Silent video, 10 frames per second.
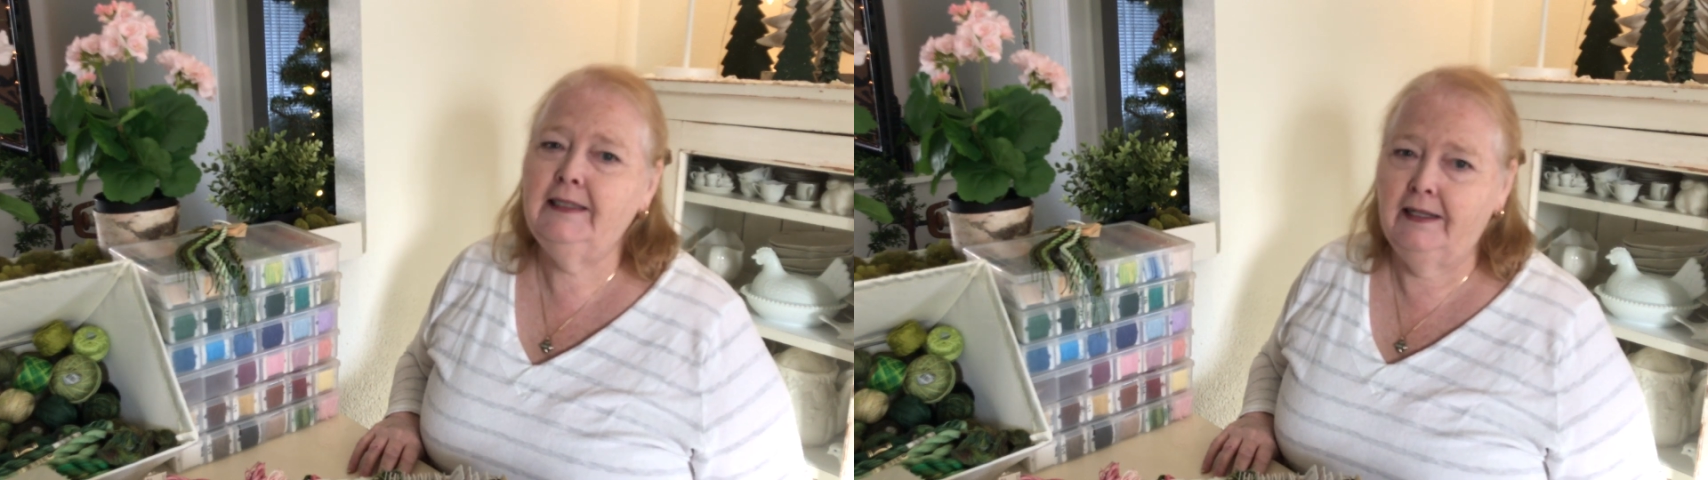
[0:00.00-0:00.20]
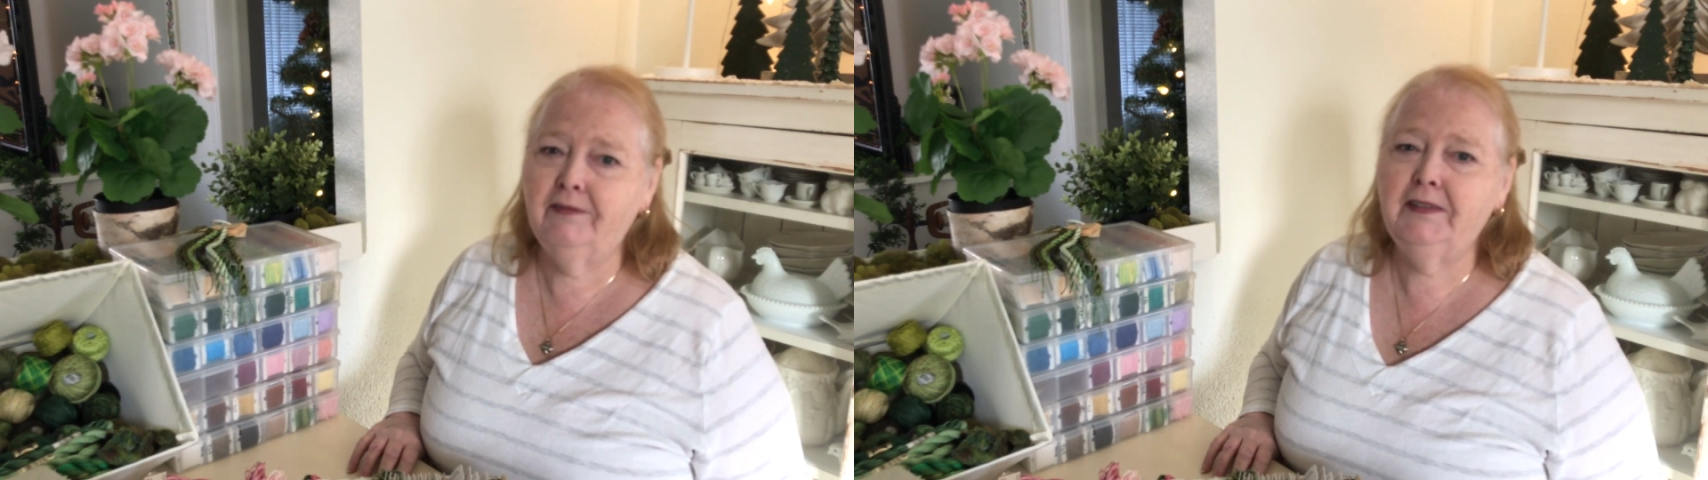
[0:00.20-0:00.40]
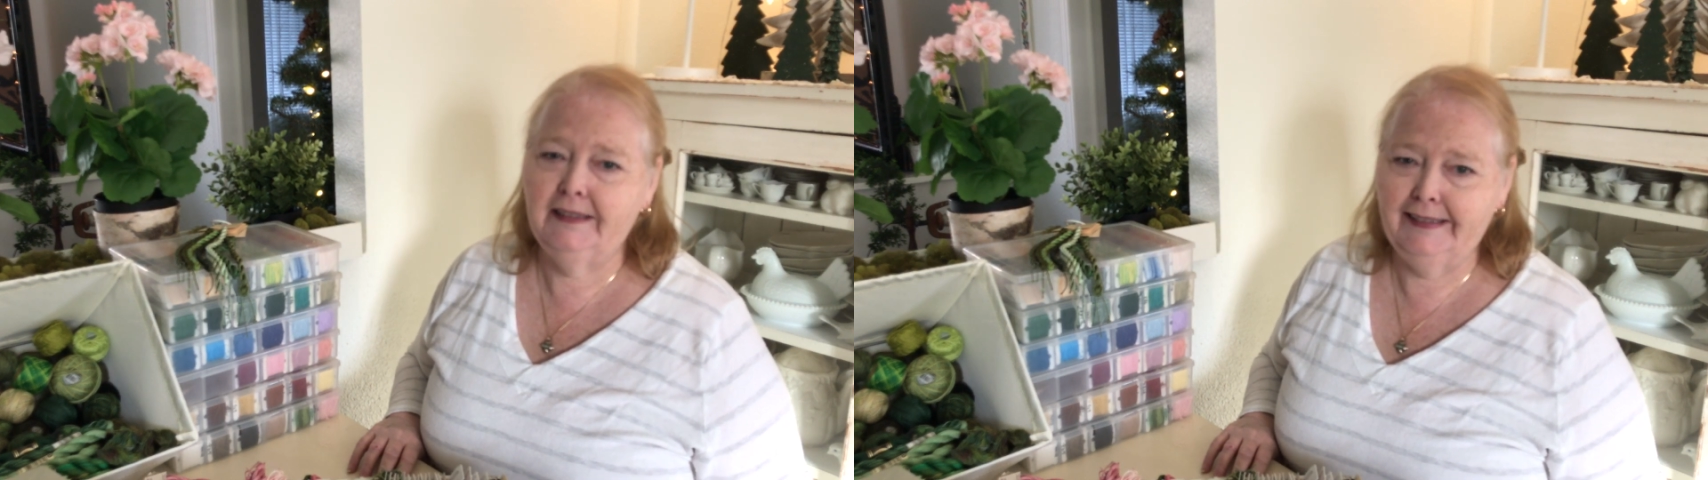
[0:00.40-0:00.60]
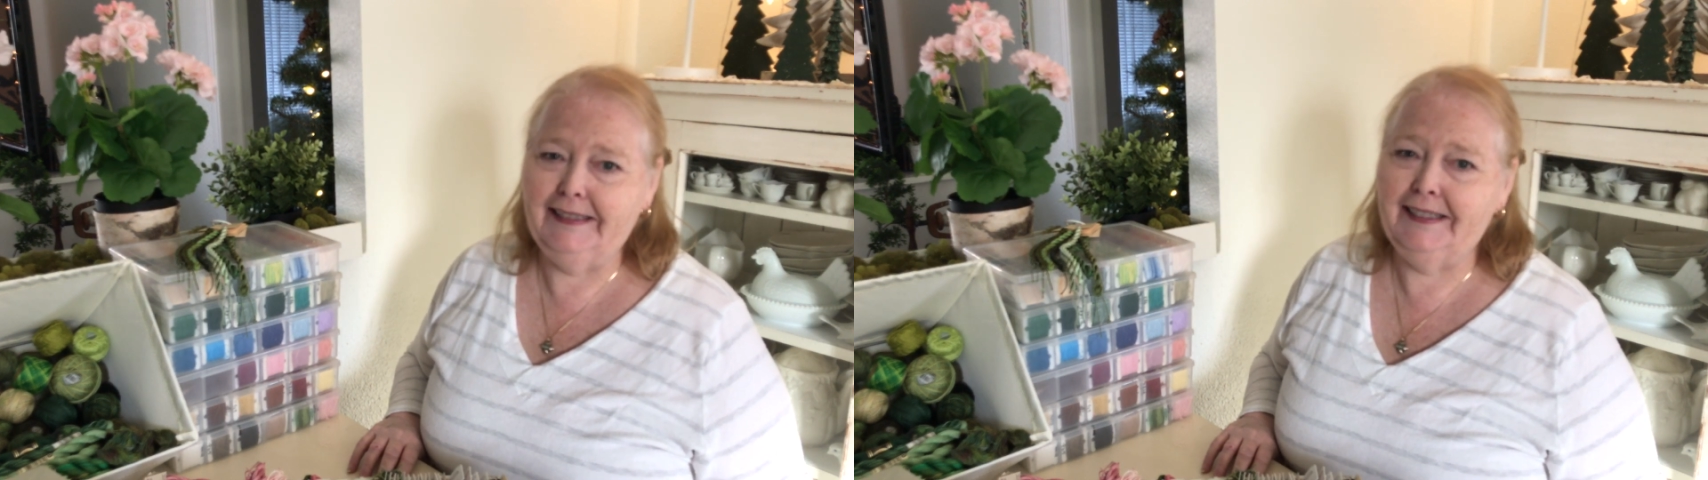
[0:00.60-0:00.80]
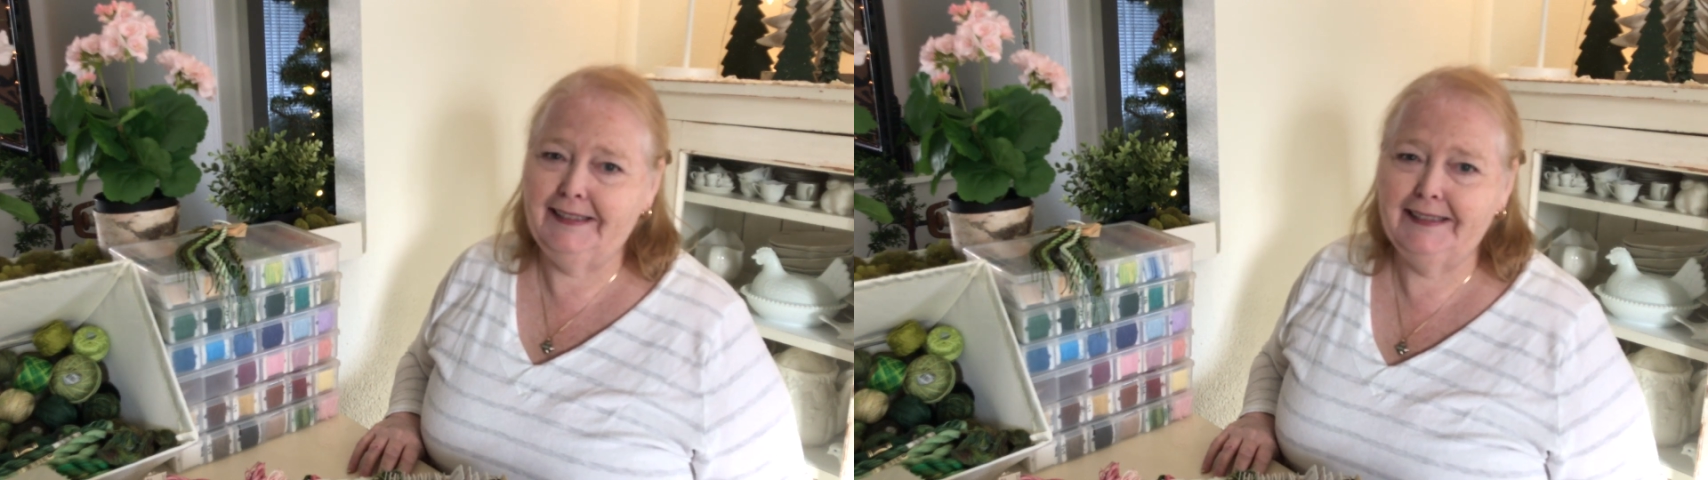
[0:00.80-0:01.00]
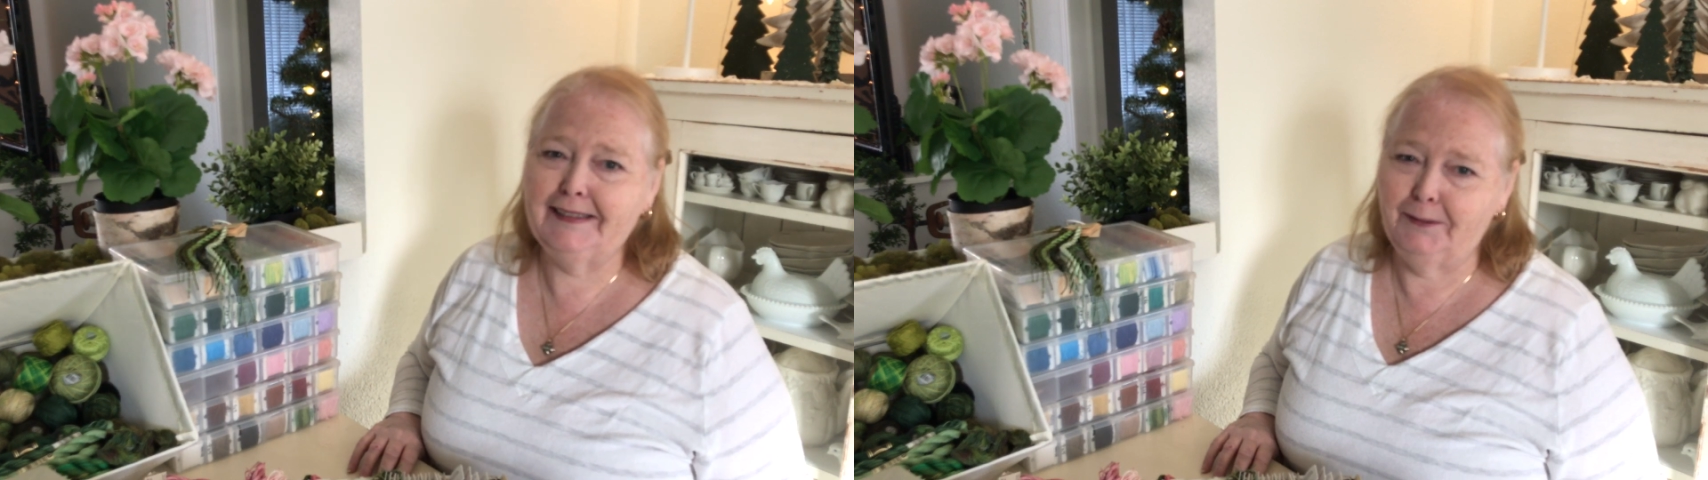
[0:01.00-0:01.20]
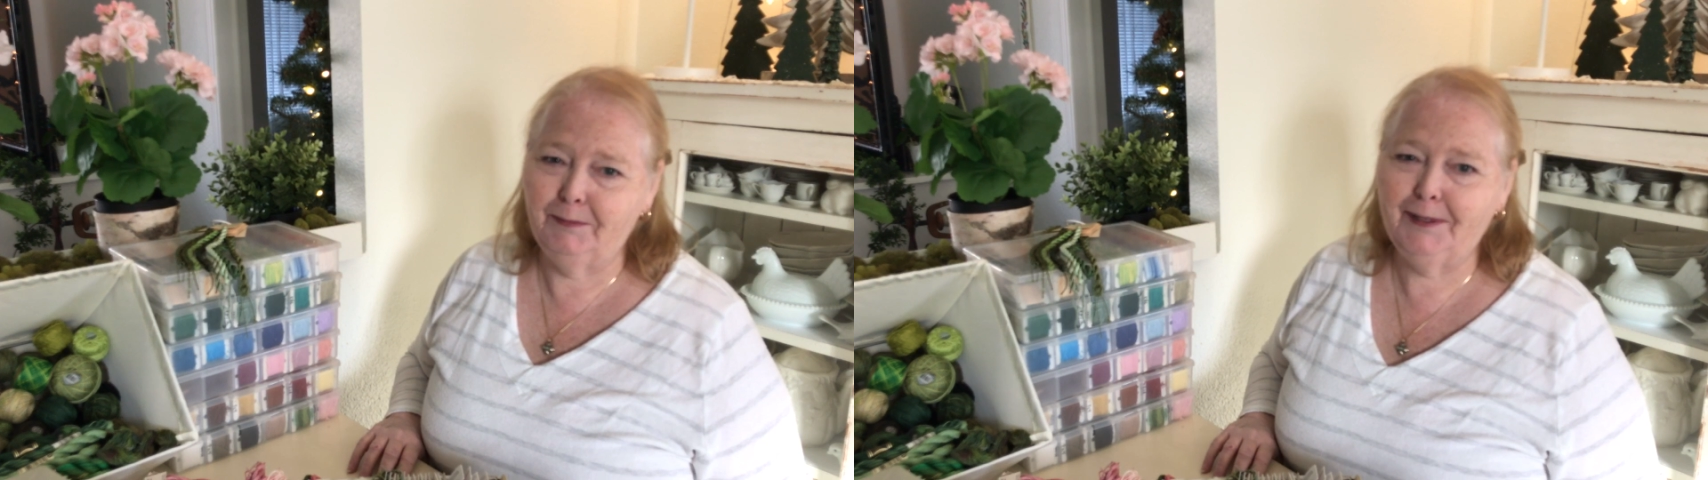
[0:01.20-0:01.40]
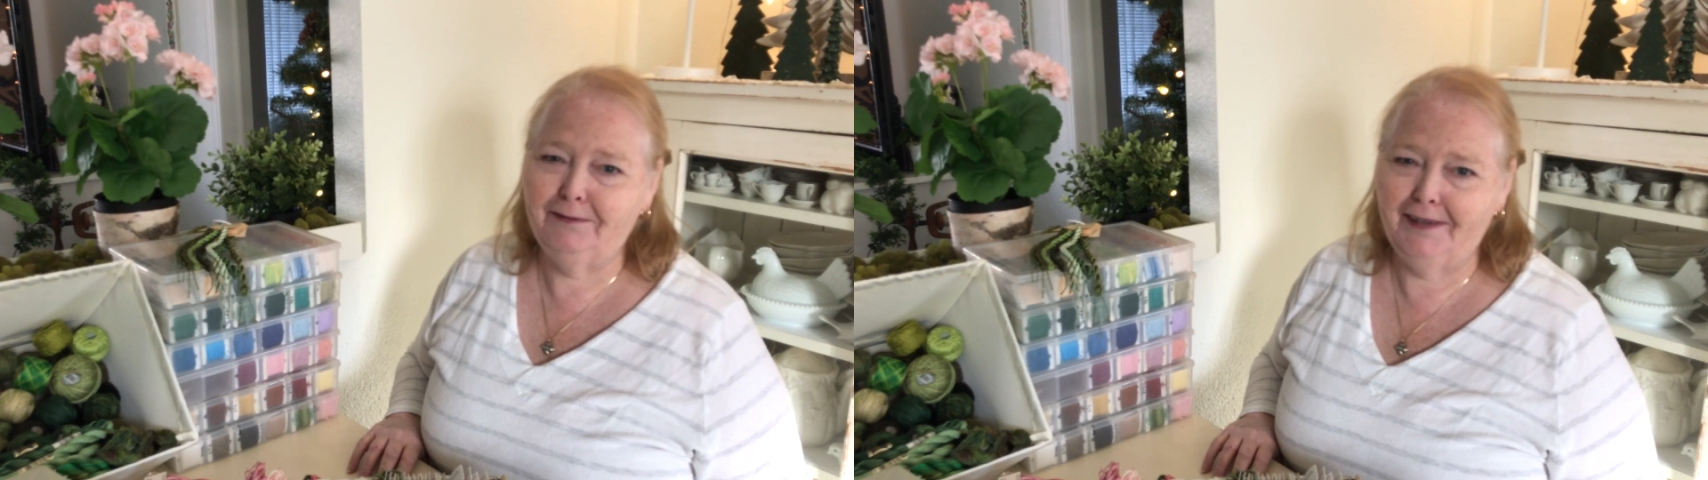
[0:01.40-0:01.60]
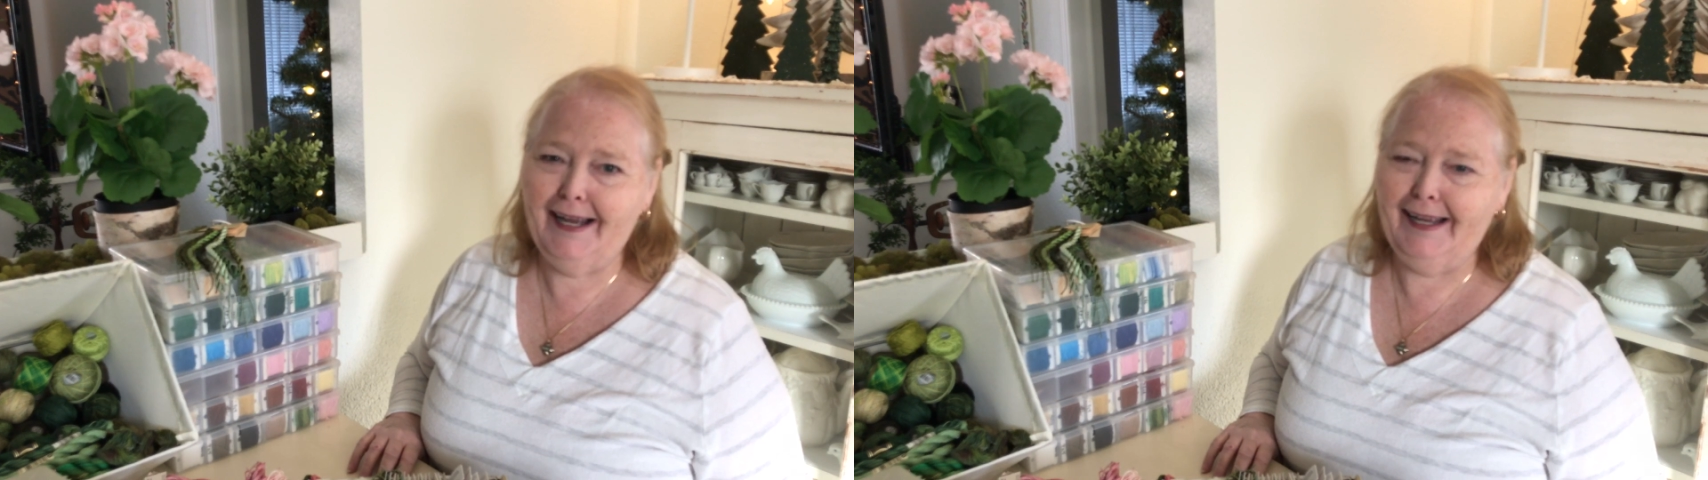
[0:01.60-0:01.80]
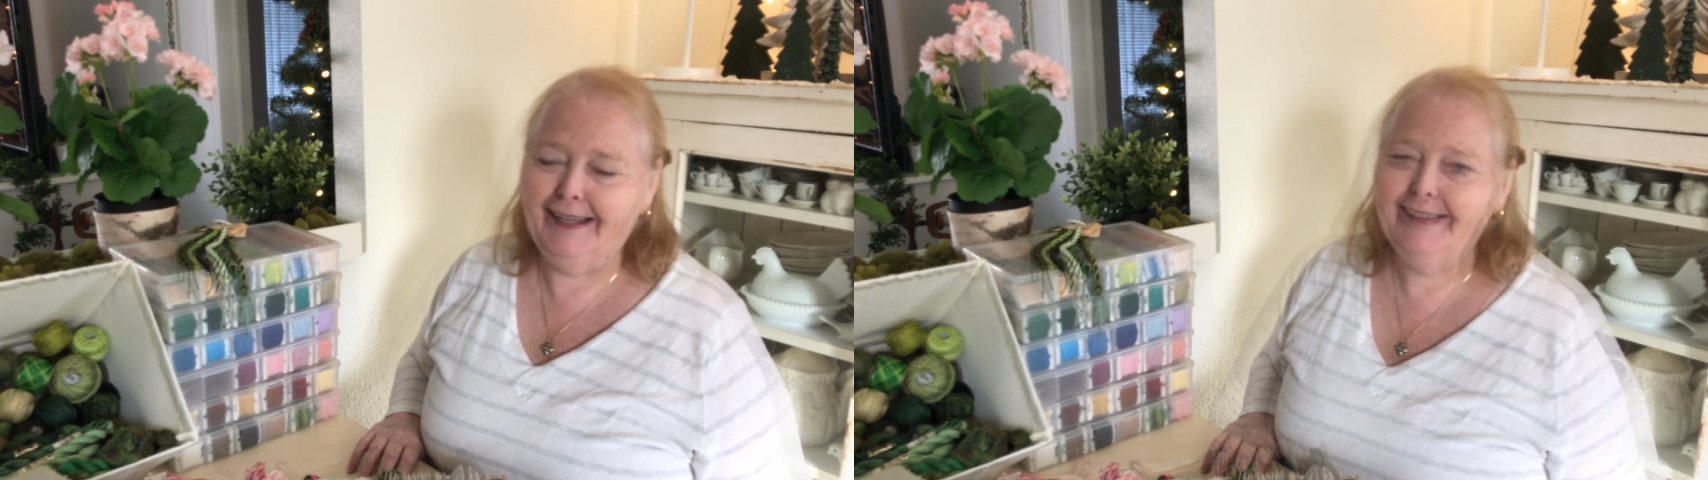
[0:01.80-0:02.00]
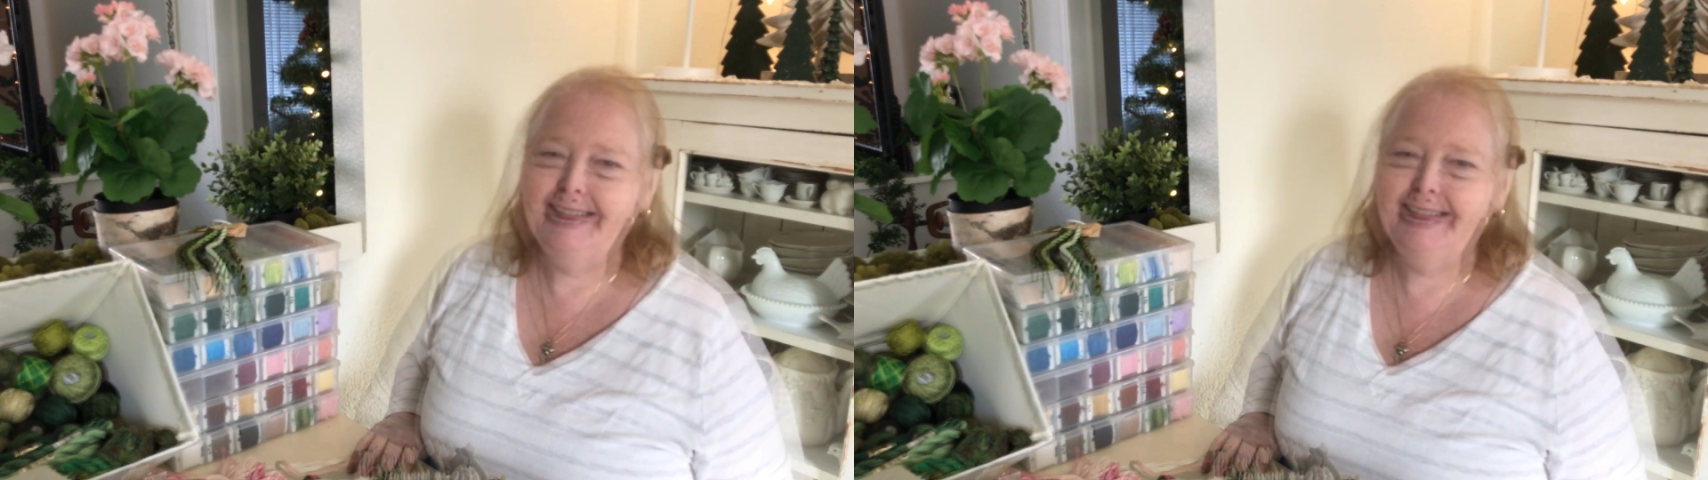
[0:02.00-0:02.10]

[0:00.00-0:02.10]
definitely need to simplify.